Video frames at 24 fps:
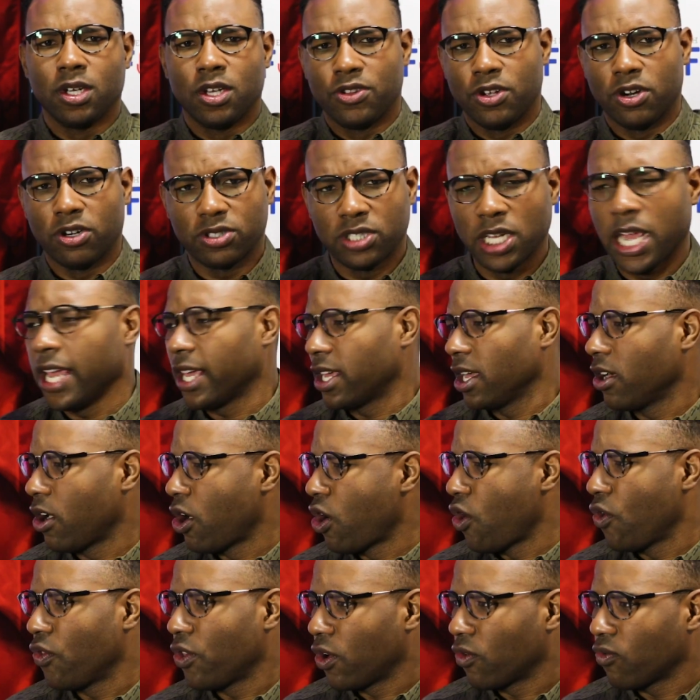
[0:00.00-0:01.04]
They're taking,
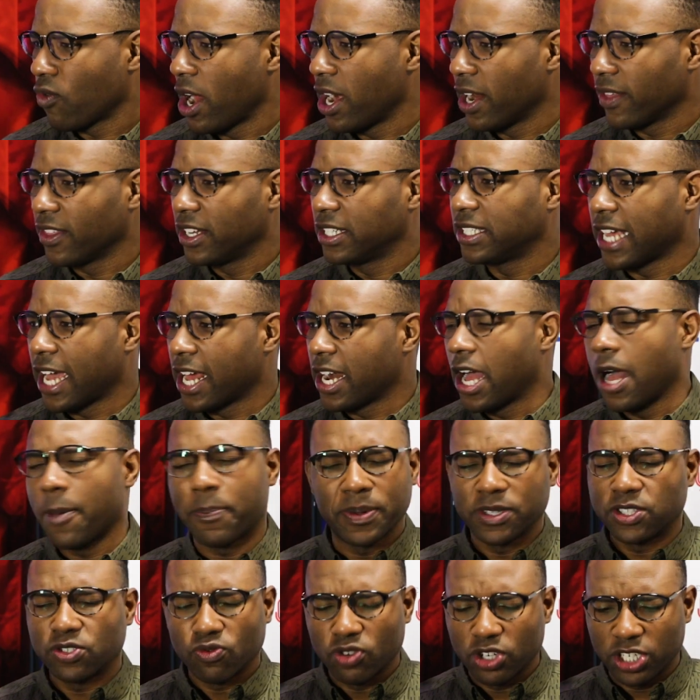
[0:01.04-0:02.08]
oh, they're running the debt
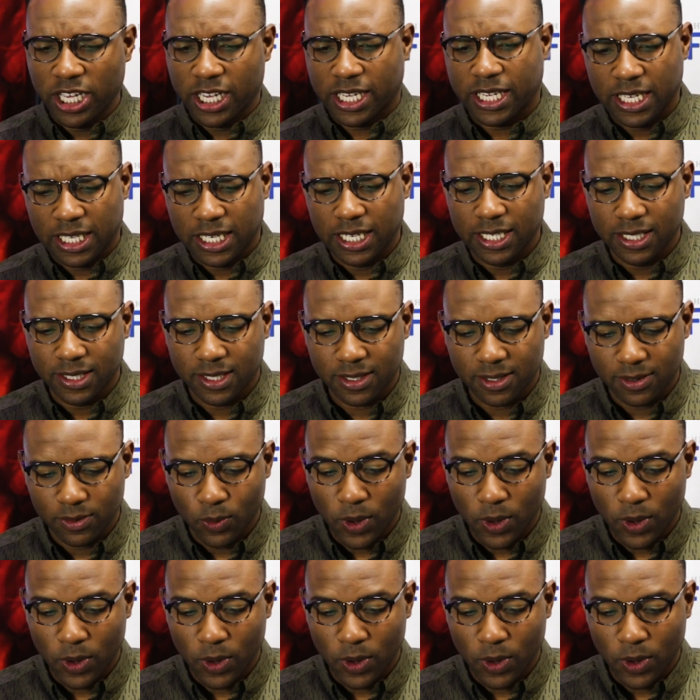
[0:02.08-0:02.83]
up. It's ridiculous.